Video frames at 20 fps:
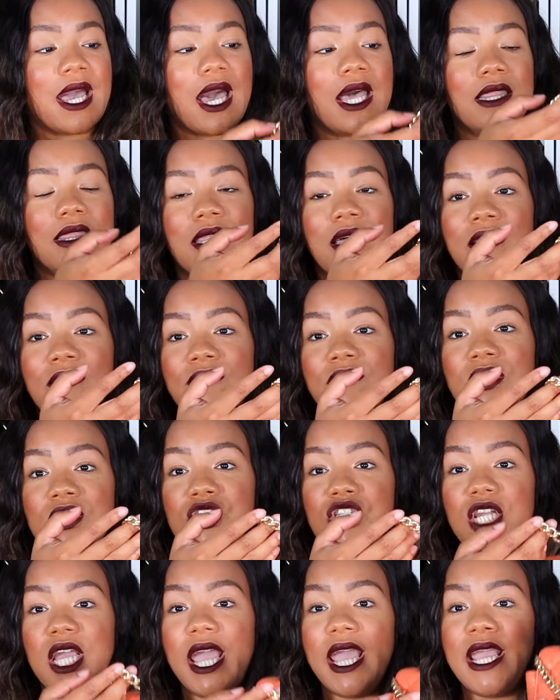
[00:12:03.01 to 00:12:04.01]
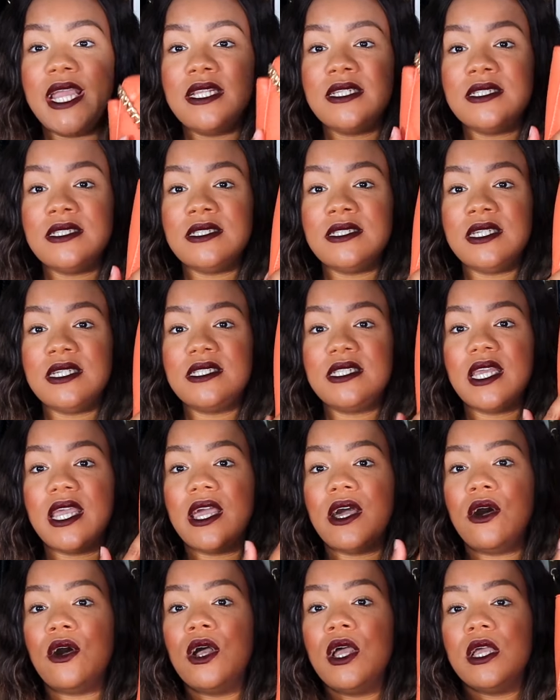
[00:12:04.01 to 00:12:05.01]
I love the chain
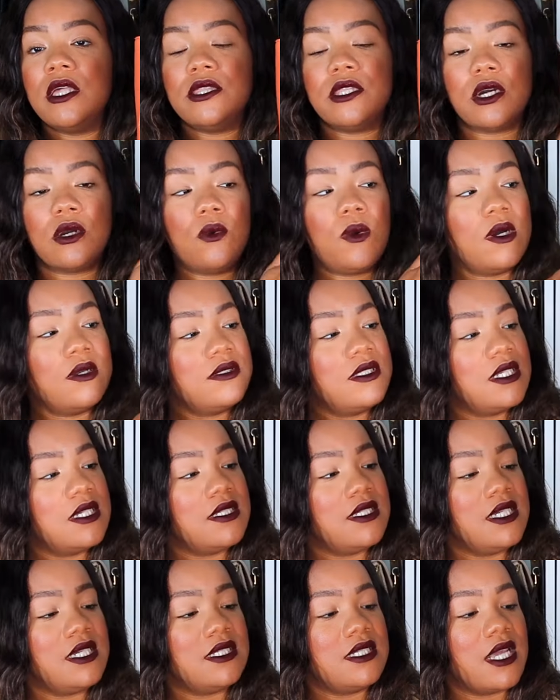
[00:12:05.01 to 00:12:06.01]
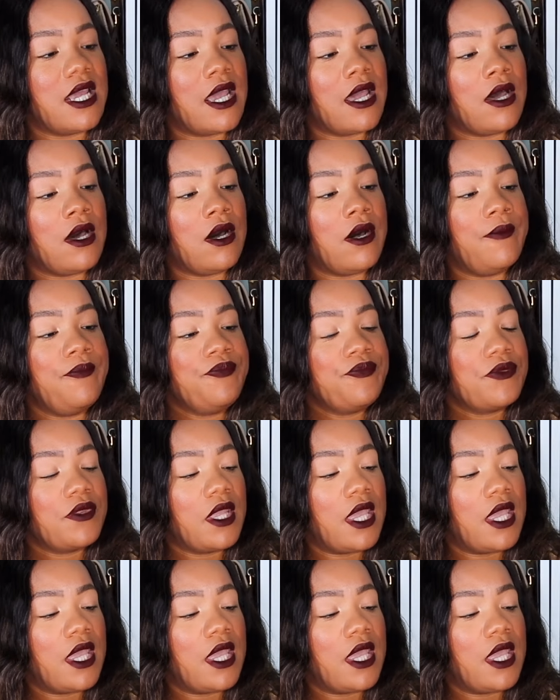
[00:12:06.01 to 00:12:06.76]
detail, the quilted detail,